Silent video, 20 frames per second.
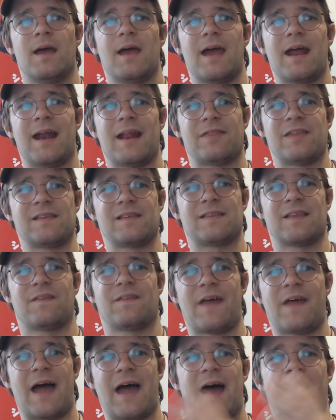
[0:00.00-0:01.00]
And I think
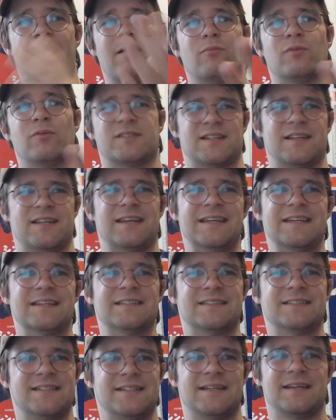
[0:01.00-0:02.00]
that was an
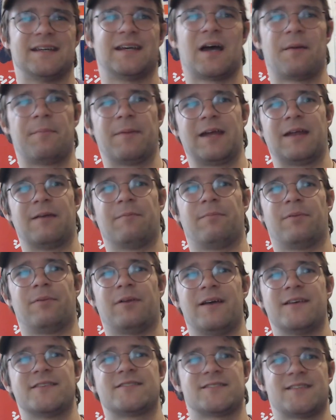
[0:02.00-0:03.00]
easy coming in
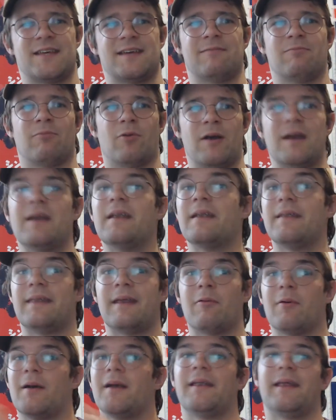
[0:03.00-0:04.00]
place. They were
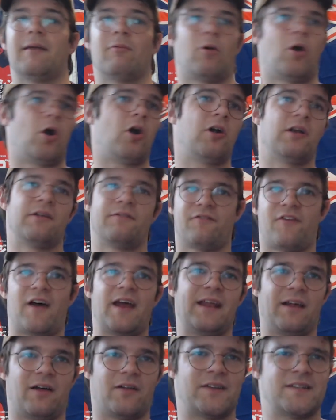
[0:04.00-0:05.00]
already
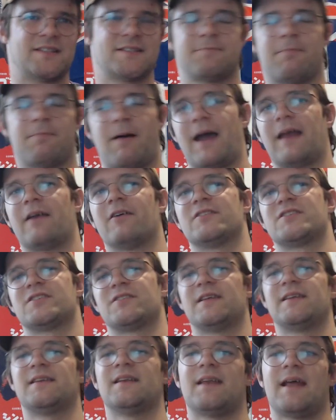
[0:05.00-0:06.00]
fighting all these spiders,
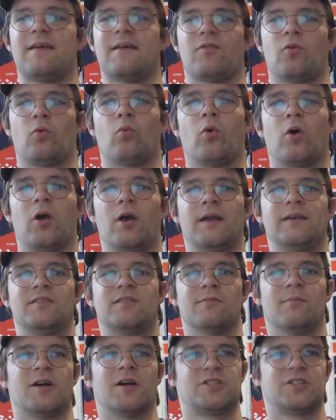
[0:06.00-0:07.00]
so they didn't have to worry
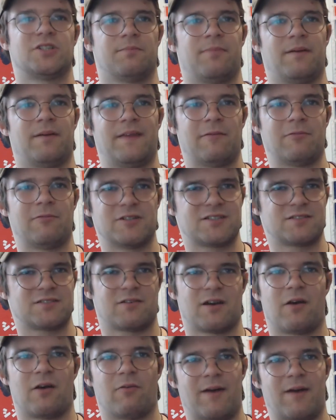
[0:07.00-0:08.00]
too much about. They were just
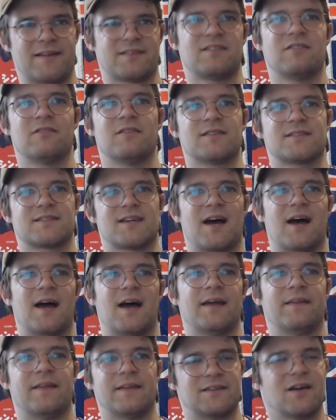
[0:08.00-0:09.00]
going to rescue this
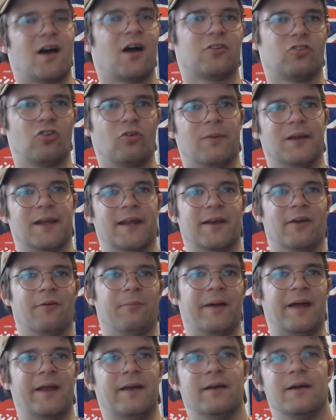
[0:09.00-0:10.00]
guy, and they talked to him a little
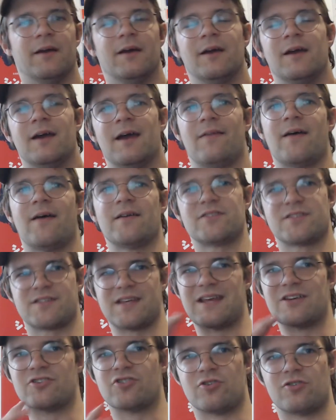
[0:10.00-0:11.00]
bit, and that just
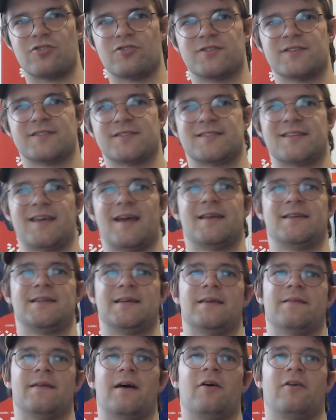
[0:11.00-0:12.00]
introduces the
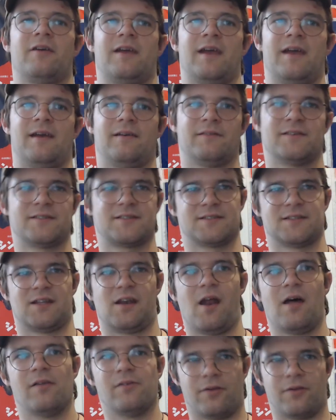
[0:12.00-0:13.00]
idea that, okay, this is
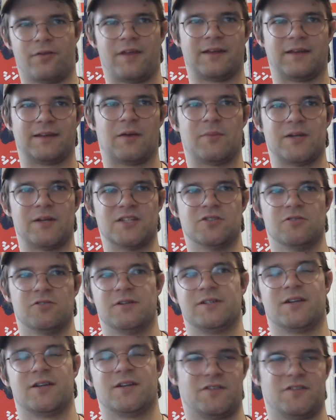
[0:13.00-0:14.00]
another thing that we do
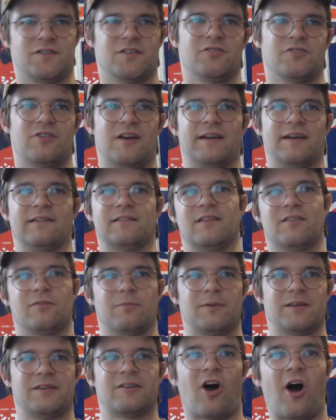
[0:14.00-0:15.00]
in Dungeons and Dragons, is
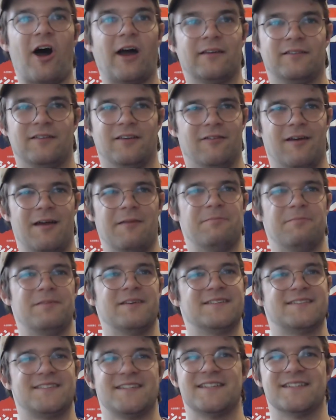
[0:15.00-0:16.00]
we talk to
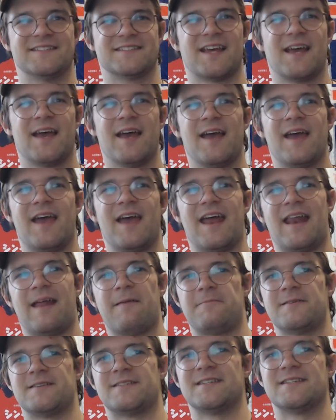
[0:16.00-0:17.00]
NPCs,
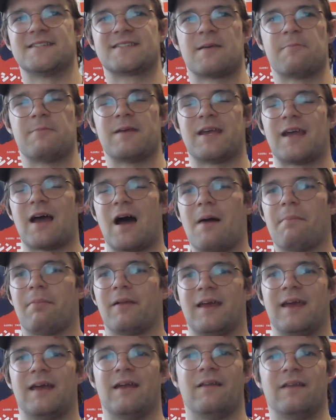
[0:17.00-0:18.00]
and NPCs can be
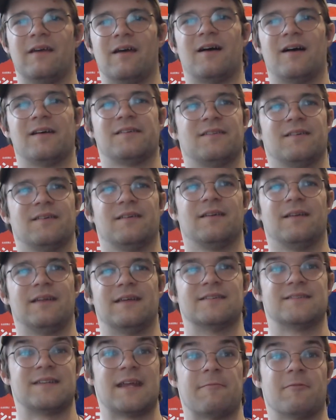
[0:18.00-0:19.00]
complicated.
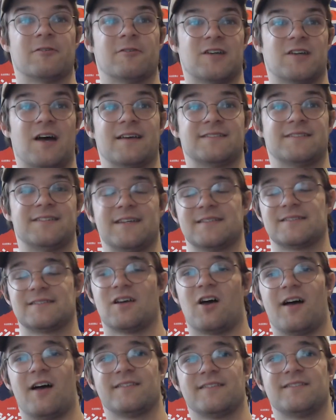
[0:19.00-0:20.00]
His name was Osnius.
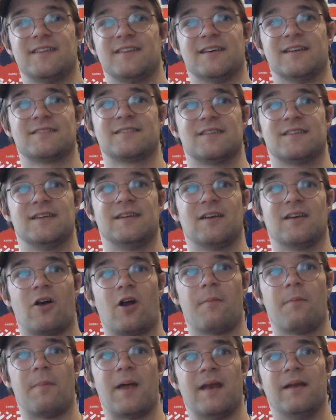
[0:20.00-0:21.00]
Osnius, the
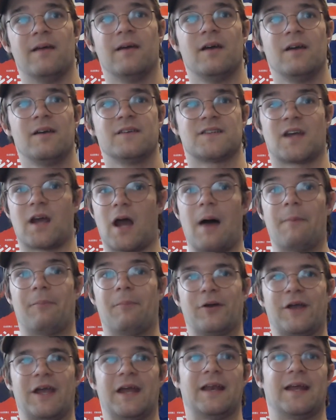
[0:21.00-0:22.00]
hermit, is a
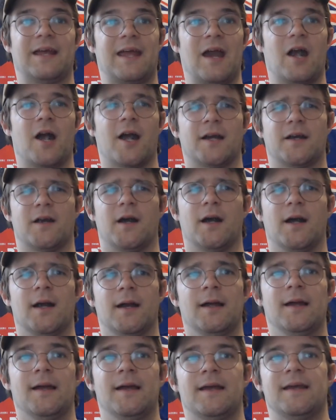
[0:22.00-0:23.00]
complicated character.
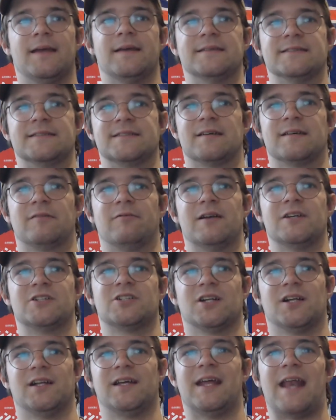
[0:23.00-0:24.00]
He's
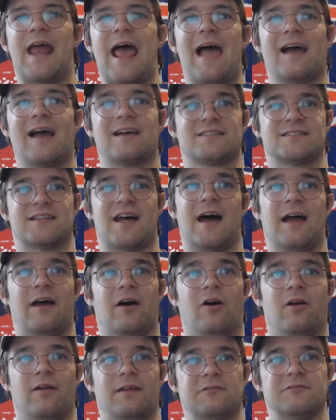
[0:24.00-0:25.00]
originally in
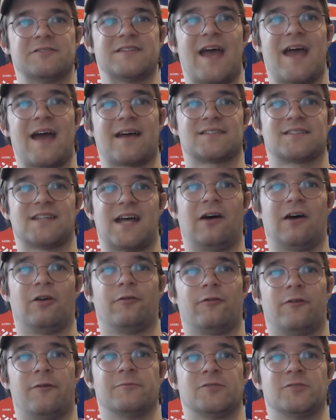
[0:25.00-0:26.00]
exile. He was exiled
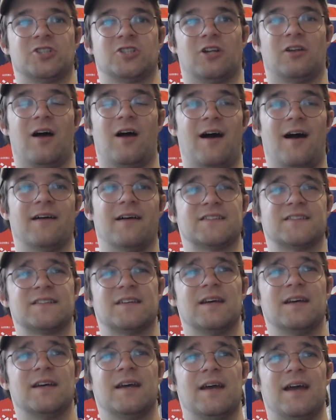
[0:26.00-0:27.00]
from Shalaz.
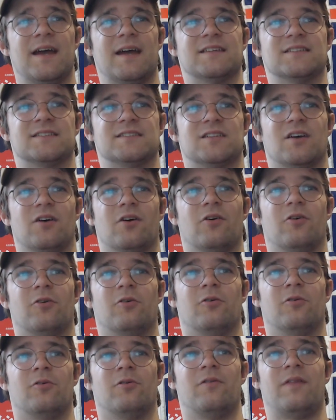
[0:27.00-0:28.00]
And
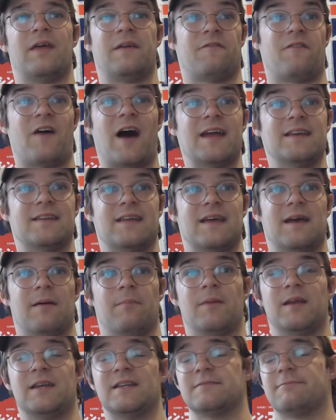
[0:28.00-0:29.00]
so they find
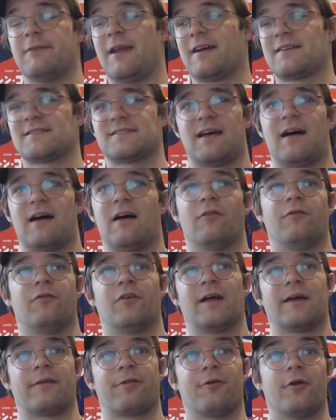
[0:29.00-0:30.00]
him, and he's been exiled for
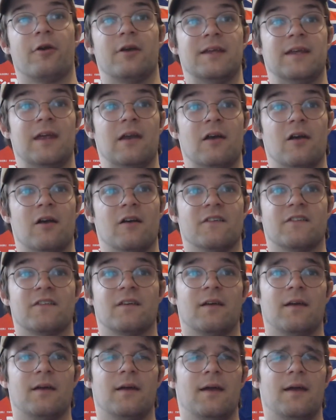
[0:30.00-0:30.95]
like 30 years.